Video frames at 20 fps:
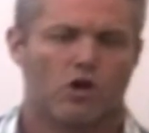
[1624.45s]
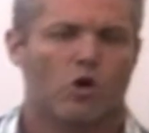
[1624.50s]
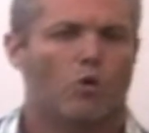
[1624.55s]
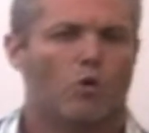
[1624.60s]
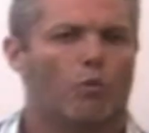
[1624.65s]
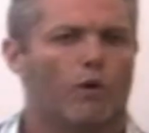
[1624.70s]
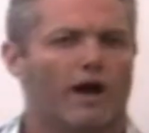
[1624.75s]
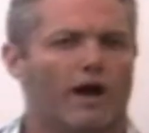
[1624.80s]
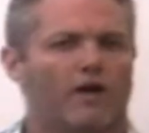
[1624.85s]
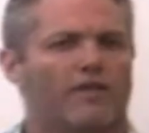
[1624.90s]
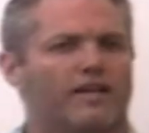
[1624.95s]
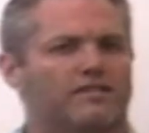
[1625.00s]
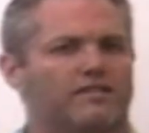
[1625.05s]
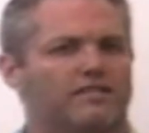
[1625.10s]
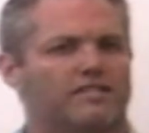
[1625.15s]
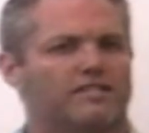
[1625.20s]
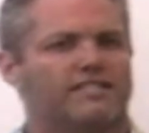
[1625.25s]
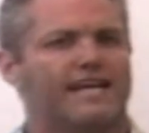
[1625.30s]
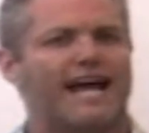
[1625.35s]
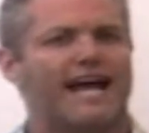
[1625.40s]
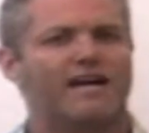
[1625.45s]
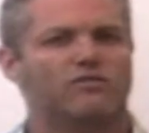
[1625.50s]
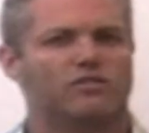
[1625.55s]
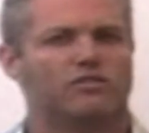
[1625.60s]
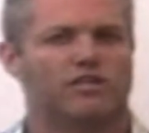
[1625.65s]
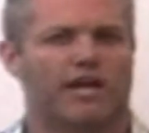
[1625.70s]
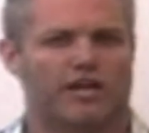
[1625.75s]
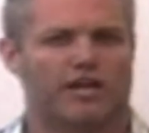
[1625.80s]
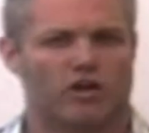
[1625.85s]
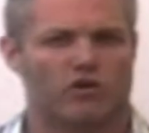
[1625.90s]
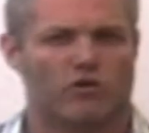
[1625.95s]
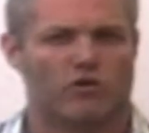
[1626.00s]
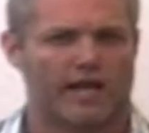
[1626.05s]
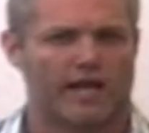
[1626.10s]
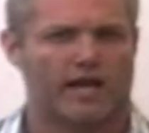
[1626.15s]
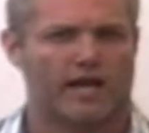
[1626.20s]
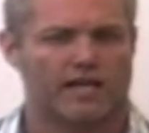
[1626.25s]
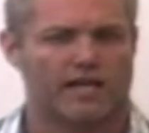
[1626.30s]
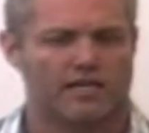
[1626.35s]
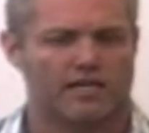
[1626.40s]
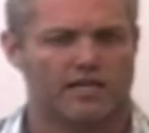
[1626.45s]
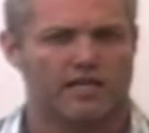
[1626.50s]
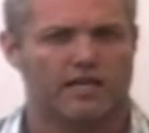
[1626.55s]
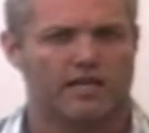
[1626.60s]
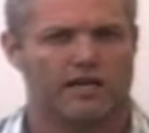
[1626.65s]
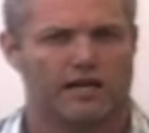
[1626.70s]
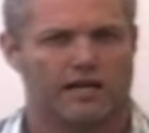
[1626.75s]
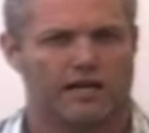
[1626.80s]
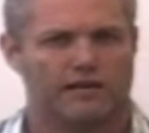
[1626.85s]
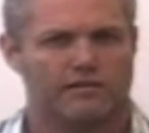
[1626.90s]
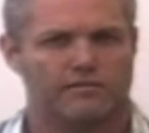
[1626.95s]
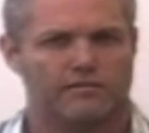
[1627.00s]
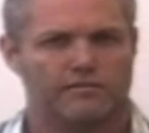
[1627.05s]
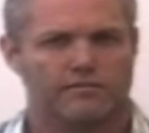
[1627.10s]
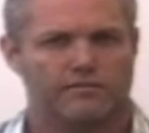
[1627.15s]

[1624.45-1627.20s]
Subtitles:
While that sounds like a great idea,